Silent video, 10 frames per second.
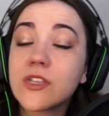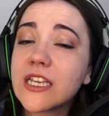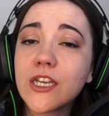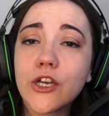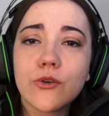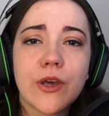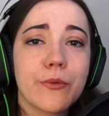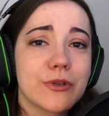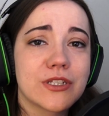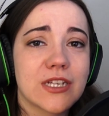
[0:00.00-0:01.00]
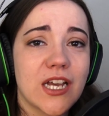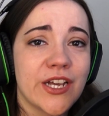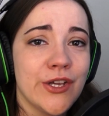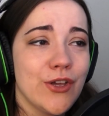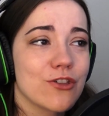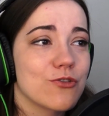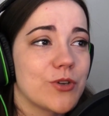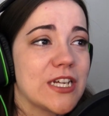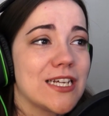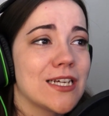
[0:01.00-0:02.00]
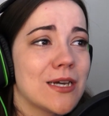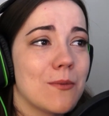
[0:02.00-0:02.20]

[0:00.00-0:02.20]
there you go. That was uh, three